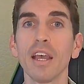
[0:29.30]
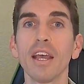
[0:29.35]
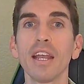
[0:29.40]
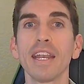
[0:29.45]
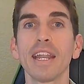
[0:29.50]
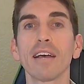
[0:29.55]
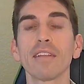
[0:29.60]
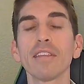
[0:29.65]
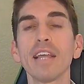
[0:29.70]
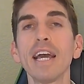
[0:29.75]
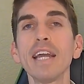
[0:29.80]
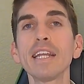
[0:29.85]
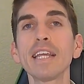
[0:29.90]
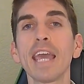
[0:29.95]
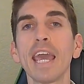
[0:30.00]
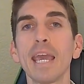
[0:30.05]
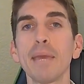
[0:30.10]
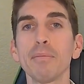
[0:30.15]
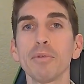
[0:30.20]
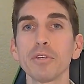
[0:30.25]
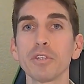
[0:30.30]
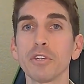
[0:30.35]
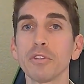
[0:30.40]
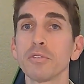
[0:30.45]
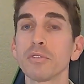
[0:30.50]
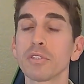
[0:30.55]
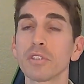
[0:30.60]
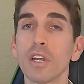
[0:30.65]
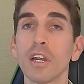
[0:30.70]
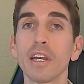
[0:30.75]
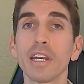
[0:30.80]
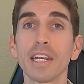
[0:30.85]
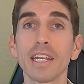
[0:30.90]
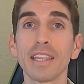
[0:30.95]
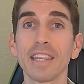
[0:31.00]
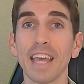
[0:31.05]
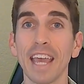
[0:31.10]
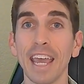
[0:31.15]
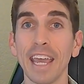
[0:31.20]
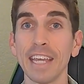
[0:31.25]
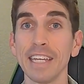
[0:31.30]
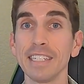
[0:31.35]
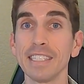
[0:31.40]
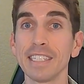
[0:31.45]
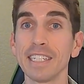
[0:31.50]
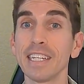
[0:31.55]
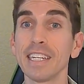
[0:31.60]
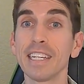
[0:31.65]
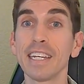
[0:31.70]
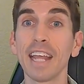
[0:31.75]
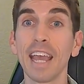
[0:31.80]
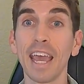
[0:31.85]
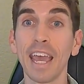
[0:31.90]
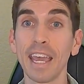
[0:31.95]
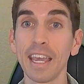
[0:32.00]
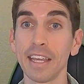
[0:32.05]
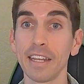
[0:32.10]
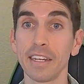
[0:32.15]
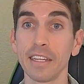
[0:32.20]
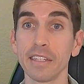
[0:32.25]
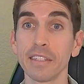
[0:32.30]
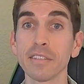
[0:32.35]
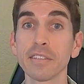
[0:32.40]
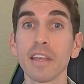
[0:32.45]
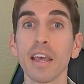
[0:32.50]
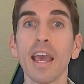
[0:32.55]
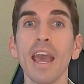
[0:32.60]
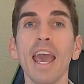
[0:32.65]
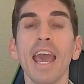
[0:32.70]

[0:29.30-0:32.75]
Now, lead cable use started in the 1880s,